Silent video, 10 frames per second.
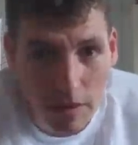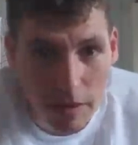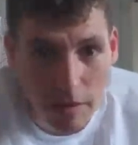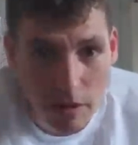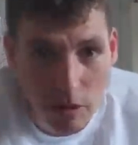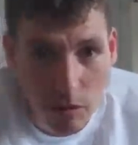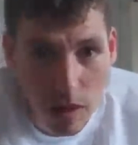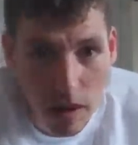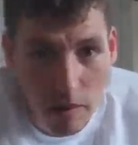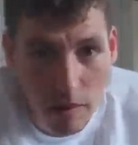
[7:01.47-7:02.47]
they will do
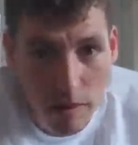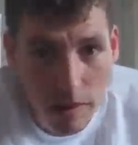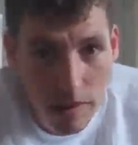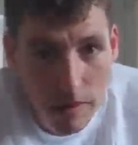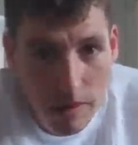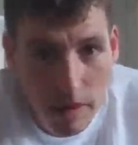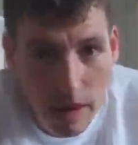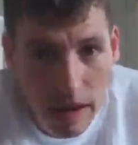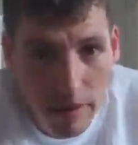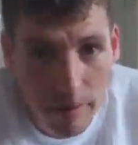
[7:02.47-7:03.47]
well.
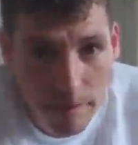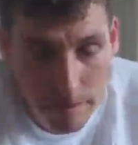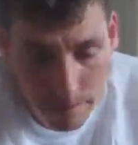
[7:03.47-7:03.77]
But